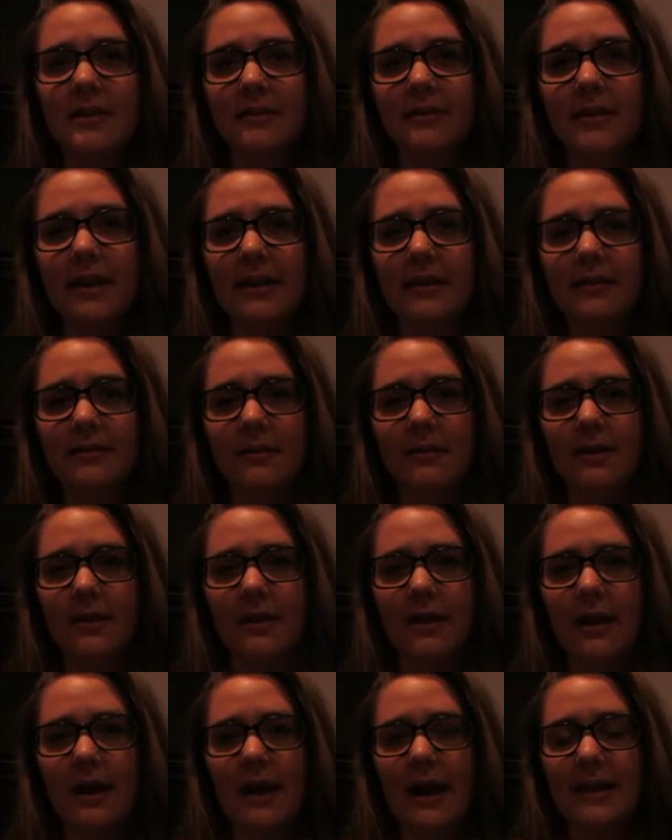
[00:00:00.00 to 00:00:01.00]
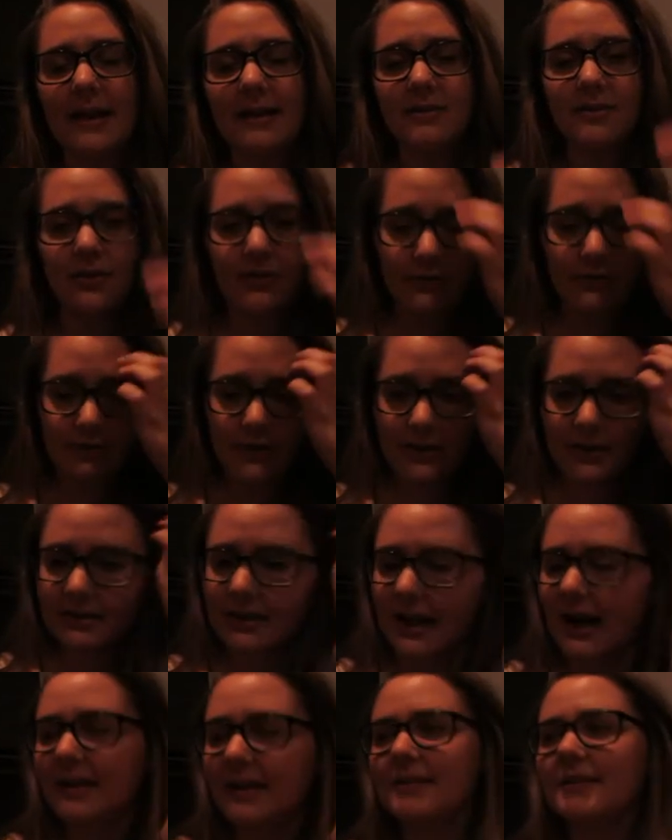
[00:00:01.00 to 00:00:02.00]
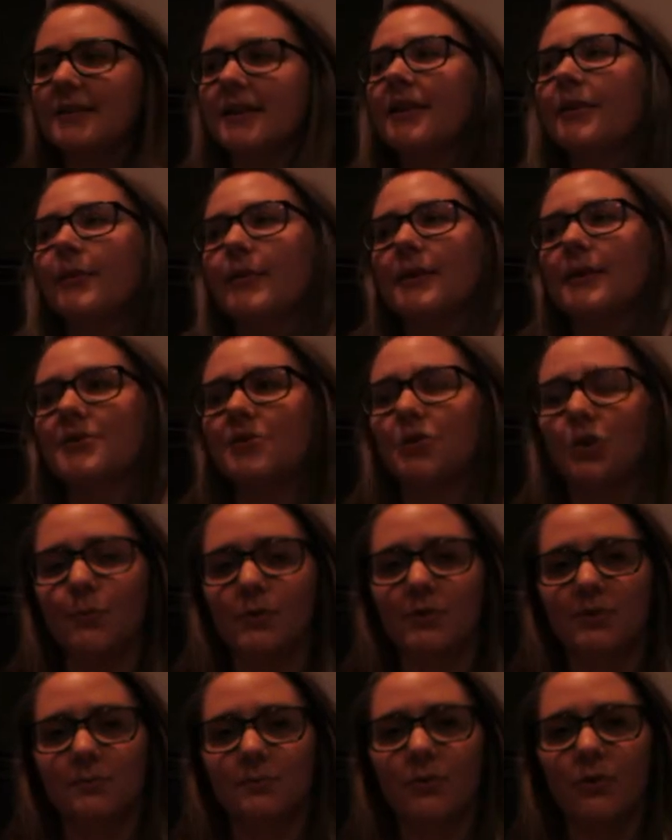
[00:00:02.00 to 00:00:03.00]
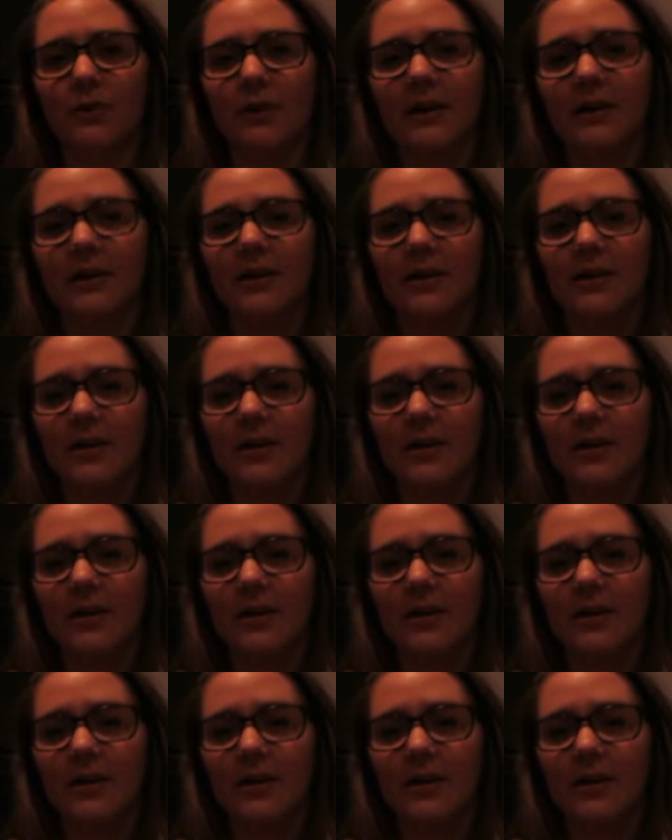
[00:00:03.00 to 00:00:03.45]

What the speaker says: I know that God is going to work so much more